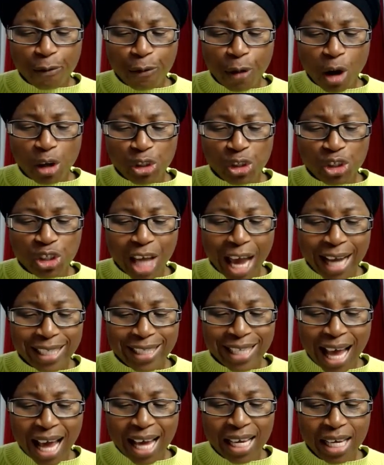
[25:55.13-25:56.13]
for
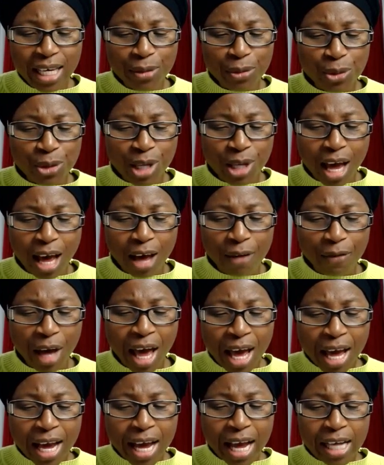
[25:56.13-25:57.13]
Satan himself
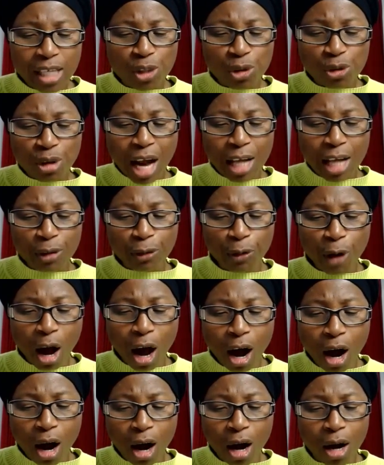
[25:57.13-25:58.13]
is
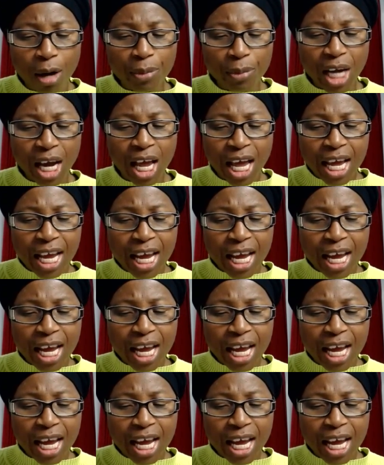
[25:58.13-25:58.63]
transformed